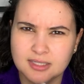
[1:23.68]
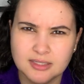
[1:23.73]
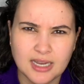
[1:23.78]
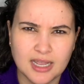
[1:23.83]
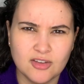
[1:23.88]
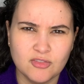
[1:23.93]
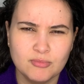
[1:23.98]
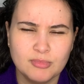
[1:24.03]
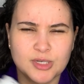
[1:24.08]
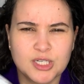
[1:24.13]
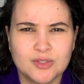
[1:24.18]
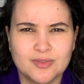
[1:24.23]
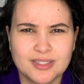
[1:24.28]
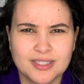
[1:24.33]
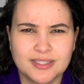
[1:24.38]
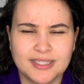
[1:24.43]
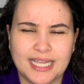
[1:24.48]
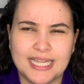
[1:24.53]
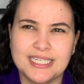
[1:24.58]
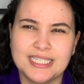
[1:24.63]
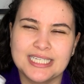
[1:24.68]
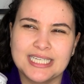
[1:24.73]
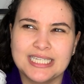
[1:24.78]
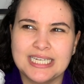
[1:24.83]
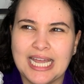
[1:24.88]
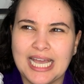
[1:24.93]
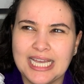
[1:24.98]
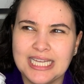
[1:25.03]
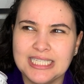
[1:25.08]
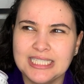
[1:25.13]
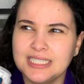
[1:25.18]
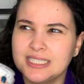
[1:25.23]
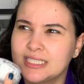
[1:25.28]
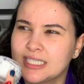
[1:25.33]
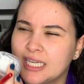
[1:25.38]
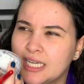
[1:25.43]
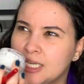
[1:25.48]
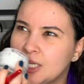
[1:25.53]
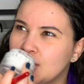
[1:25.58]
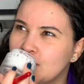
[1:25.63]
doesn't have much of a scent. Like it
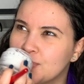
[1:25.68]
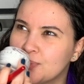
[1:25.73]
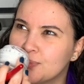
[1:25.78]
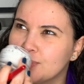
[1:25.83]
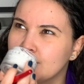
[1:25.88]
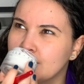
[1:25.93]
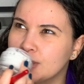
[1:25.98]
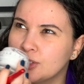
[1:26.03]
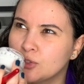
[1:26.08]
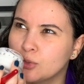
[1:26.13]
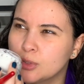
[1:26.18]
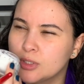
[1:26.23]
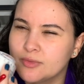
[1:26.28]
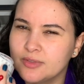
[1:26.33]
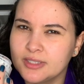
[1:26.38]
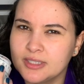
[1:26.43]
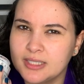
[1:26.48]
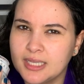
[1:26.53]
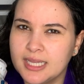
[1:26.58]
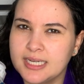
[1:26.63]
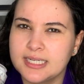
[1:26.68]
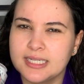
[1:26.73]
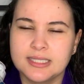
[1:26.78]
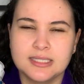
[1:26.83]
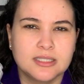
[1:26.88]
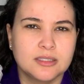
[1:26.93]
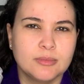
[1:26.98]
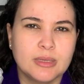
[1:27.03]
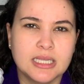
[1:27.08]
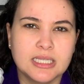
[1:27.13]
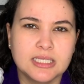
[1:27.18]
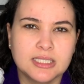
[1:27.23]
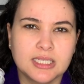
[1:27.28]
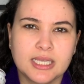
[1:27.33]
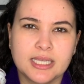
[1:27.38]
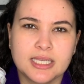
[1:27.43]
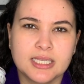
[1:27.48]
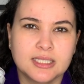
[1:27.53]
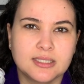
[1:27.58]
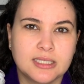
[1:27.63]
has sort of a scent. It smells
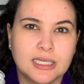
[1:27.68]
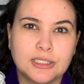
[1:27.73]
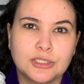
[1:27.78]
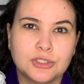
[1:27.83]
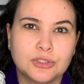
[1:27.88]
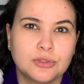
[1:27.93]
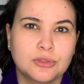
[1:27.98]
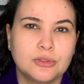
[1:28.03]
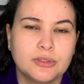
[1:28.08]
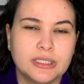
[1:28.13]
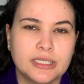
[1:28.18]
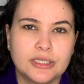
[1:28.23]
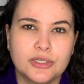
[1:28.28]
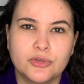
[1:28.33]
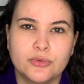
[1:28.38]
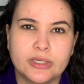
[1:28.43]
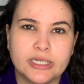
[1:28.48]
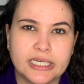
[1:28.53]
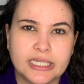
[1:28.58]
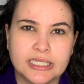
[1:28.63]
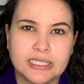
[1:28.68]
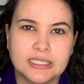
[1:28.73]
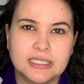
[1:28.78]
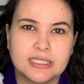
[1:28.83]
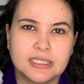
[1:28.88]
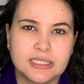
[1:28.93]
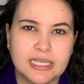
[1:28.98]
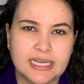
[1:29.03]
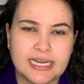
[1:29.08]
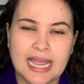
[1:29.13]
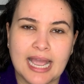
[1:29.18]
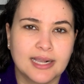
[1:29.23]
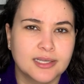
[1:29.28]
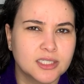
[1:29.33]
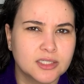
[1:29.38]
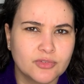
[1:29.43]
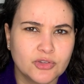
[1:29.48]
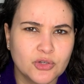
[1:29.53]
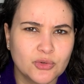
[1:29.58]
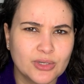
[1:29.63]
like essential ingredients and
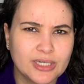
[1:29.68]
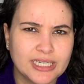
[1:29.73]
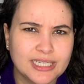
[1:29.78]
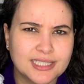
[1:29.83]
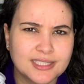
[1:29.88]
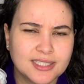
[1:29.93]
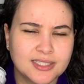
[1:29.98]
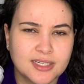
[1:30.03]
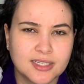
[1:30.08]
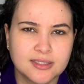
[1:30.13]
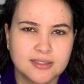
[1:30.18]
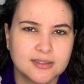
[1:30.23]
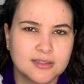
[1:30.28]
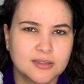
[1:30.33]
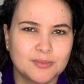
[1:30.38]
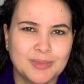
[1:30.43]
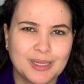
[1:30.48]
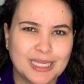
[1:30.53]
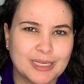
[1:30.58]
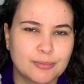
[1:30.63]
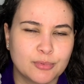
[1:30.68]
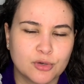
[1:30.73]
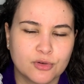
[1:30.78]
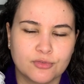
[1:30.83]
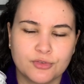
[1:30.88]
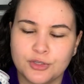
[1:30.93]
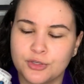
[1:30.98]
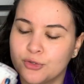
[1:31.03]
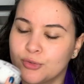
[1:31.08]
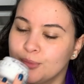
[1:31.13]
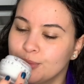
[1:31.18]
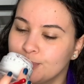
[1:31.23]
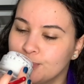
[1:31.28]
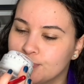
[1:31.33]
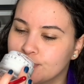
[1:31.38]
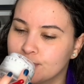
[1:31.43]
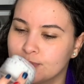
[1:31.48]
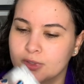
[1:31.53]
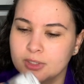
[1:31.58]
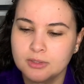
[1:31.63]
active ingredients. It doesn't smell like
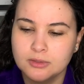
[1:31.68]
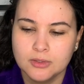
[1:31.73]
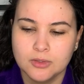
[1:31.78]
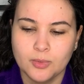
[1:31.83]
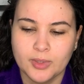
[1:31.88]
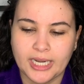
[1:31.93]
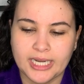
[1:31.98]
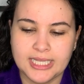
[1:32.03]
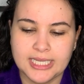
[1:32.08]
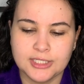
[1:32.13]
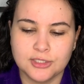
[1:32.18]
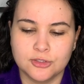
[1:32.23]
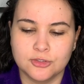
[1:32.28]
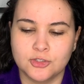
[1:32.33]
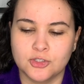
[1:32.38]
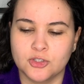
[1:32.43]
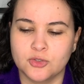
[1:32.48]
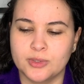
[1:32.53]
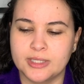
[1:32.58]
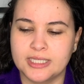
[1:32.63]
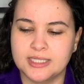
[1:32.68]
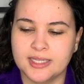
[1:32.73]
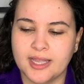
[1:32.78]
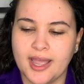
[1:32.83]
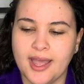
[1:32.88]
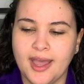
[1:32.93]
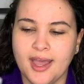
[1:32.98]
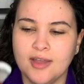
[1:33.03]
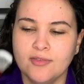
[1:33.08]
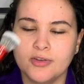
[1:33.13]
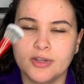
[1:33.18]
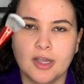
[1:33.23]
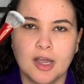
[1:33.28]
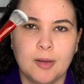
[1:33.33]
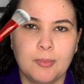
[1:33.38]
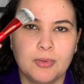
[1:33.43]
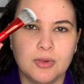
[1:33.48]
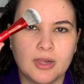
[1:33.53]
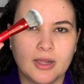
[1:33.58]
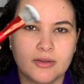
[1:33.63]
perfume. So what I like to do is I have a
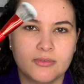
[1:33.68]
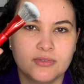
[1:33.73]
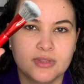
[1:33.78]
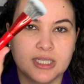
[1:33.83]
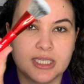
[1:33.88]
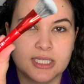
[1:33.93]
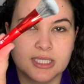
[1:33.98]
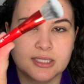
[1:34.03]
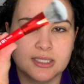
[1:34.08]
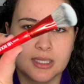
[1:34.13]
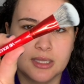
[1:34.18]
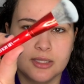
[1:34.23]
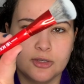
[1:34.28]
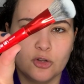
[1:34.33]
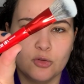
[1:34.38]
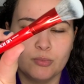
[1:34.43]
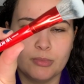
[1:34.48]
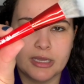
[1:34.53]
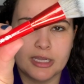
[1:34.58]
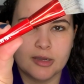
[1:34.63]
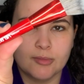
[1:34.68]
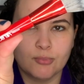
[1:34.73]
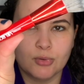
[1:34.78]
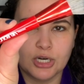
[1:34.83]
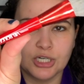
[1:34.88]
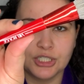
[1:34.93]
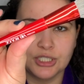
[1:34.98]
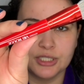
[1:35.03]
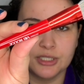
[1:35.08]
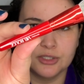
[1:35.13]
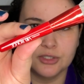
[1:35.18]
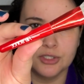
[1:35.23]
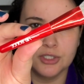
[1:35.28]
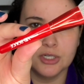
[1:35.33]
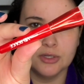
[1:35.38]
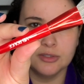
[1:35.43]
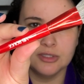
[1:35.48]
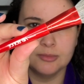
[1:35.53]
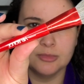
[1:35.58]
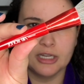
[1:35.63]
couple of these little makeup brushes.
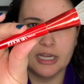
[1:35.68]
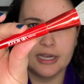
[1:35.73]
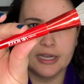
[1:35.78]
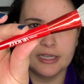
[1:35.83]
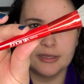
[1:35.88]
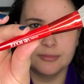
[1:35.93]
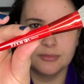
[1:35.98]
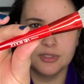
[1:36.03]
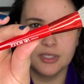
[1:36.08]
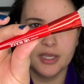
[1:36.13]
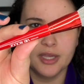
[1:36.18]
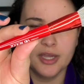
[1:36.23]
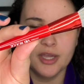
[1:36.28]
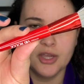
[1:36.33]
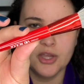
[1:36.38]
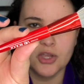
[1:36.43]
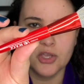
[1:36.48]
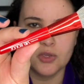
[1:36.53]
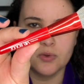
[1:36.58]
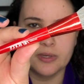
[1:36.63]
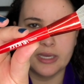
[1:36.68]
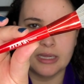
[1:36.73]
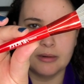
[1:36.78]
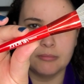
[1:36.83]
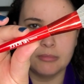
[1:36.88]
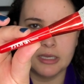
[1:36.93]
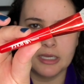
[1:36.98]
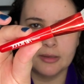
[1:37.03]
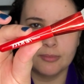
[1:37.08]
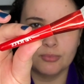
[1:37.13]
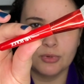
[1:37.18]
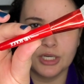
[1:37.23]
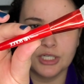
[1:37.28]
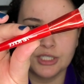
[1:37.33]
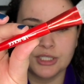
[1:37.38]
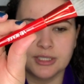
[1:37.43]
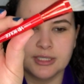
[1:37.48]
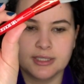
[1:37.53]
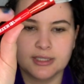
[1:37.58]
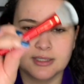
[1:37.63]
You know, sometimes you get makeup
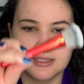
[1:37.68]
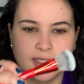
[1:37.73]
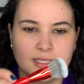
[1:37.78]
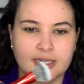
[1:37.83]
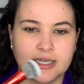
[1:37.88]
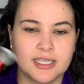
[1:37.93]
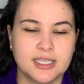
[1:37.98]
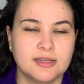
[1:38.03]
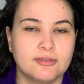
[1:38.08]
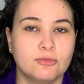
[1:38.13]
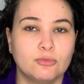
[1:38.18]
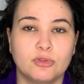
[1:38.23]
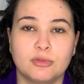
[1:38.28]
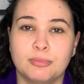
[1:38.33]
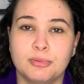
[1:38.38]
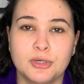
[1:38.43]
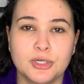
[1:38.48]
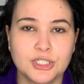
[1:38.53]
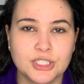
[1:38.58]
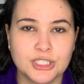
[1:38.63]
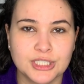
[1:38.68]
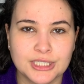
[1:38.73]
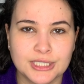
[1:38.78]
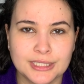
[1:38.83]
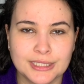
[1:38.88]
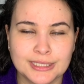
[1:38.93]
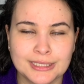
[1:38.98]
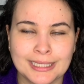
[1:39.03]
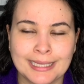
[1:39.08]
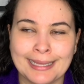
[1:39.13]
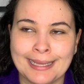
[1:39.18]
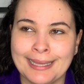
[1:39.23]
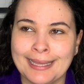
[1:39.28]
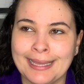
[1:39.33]
brushes in a gift with purchase